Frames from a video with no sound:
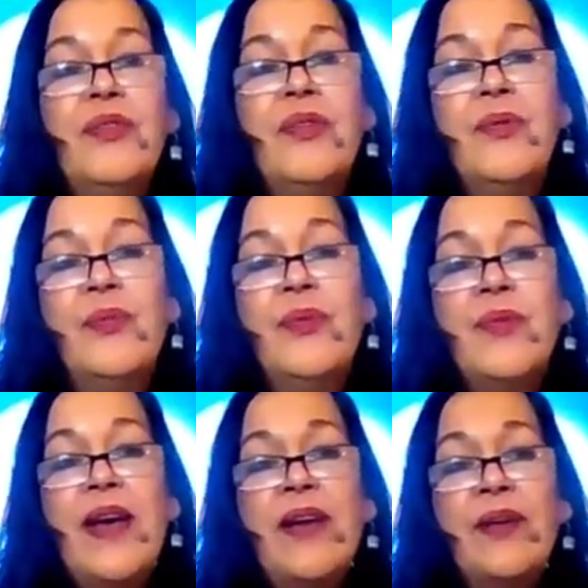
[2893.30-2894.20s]
So
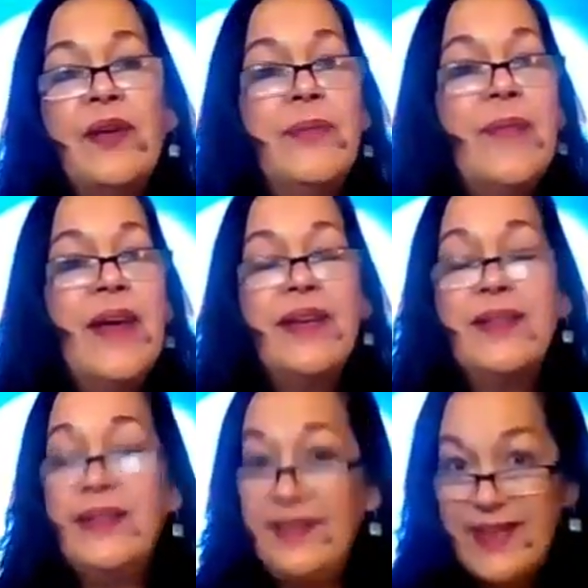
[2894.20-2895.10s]
the rat
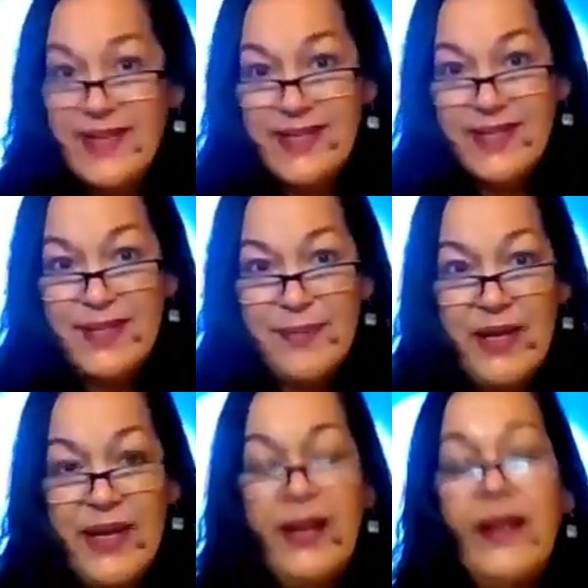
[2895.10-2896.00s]
automatically says to
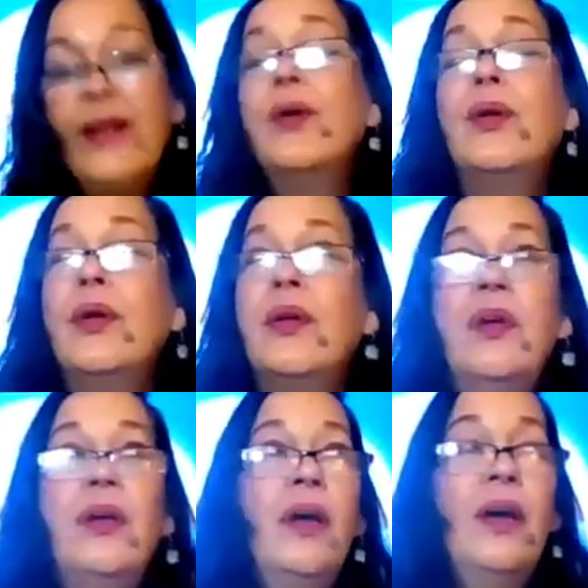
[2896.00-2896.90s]
me,
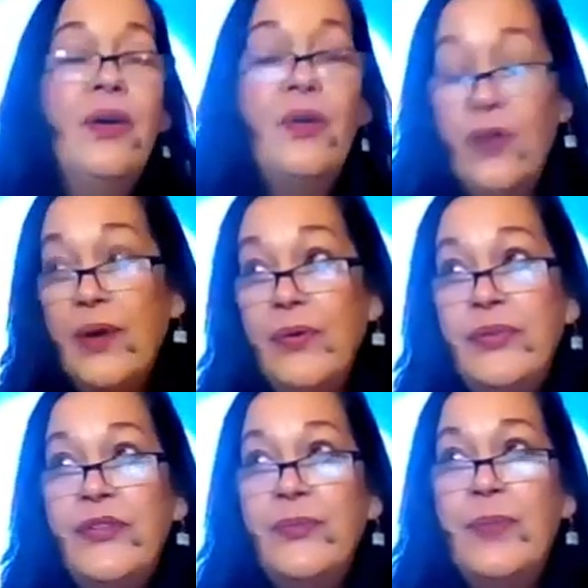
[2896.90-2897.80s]

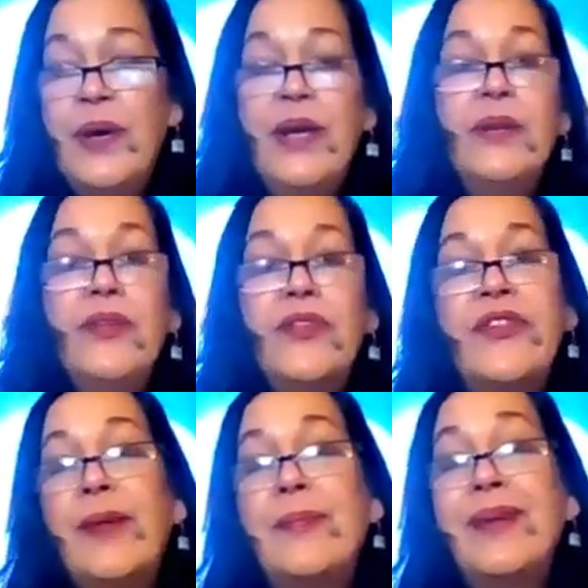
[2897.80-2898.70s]
gross, but
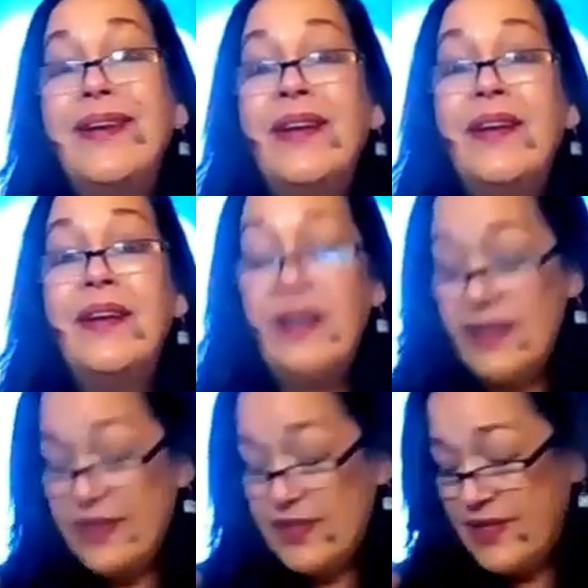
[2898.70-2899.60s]
somebody
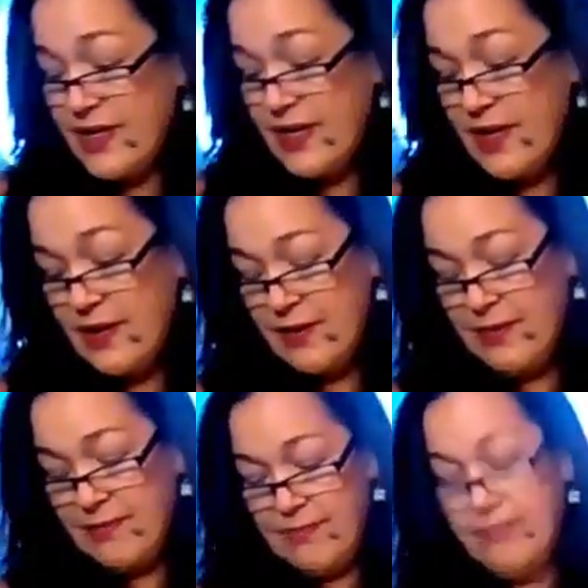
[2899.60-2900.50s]
is,
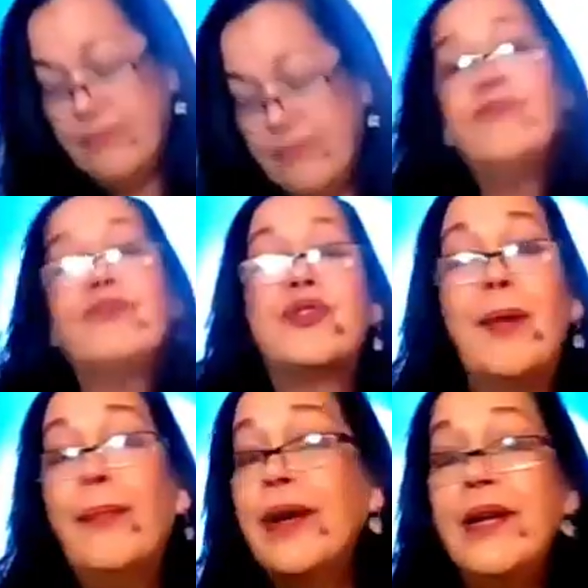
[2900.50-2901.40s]

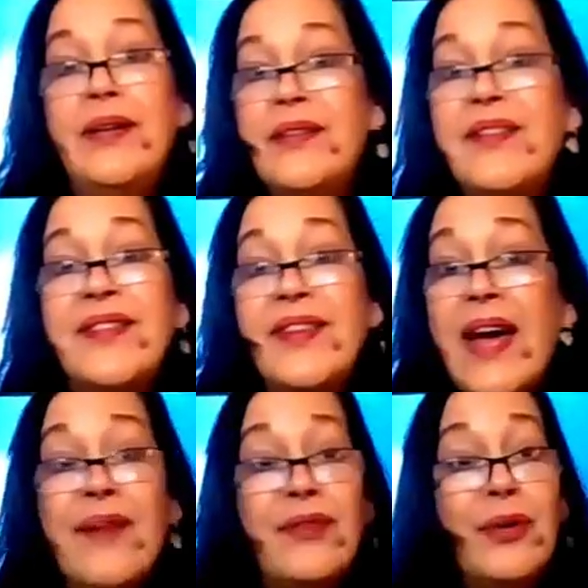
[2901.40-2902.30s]
somebody
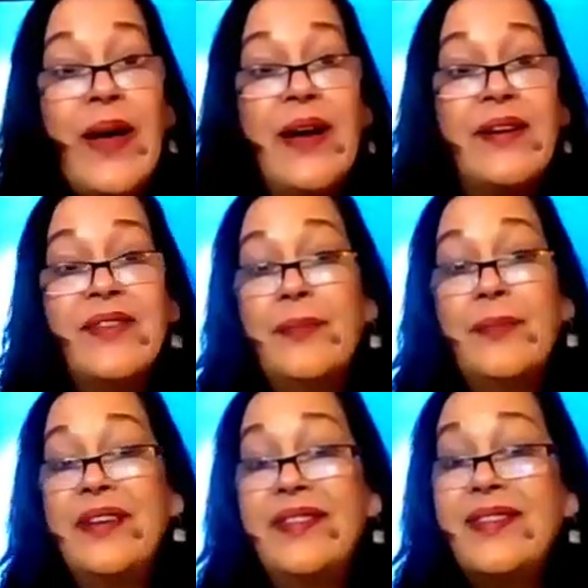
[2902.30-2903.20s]
doesn't have your back.
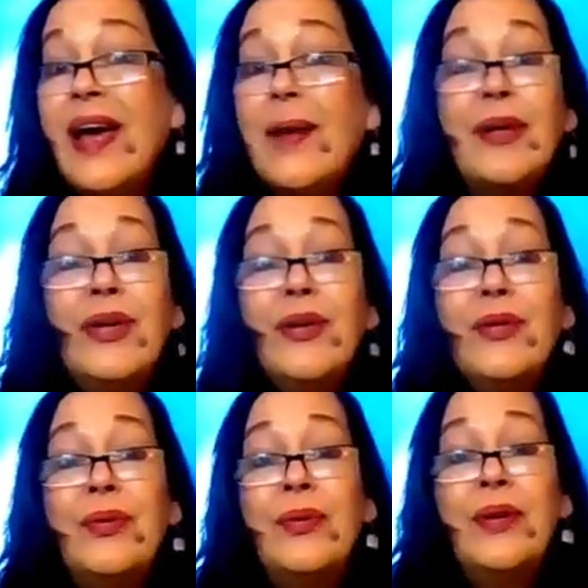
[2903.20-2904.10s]
Somebody's stabbing
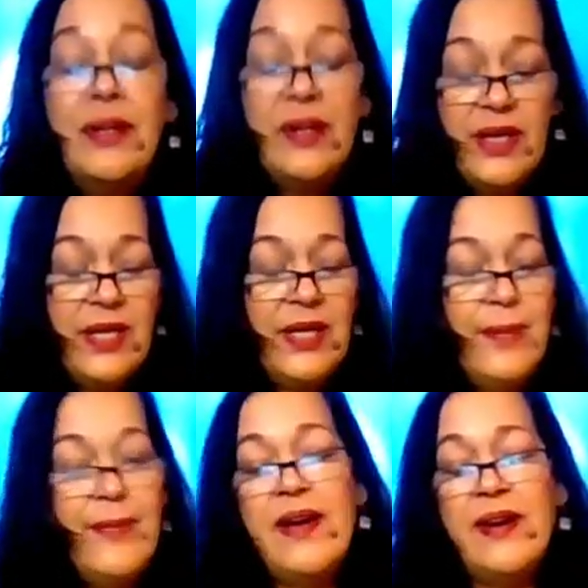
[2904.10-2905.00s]
you in
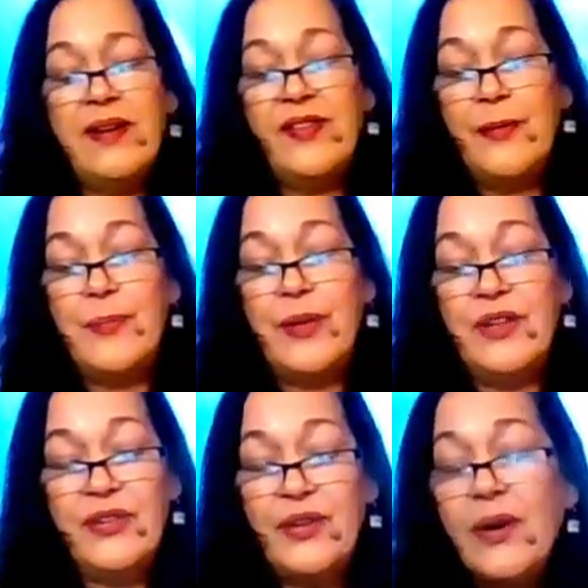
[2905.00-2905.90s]
the back.
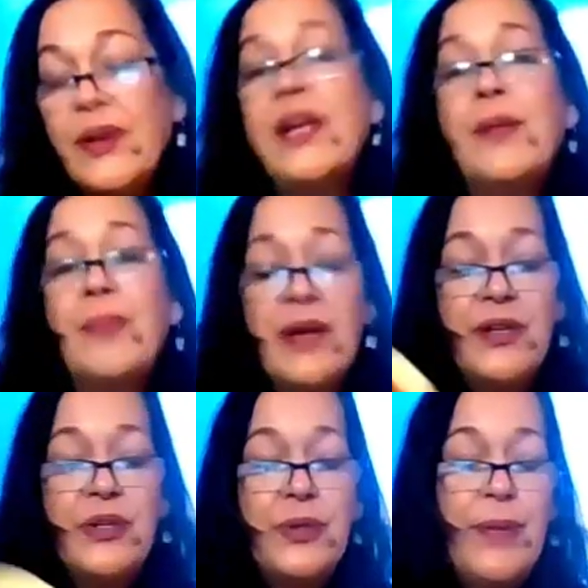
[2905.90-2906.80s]
Somebody is talking
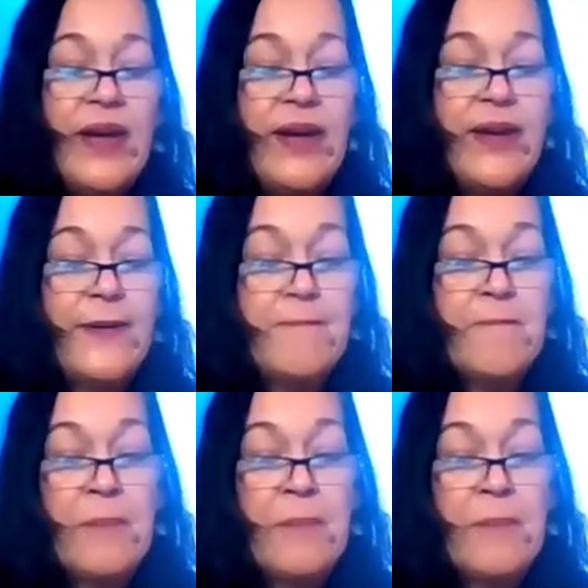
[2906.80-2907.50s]
behind your back.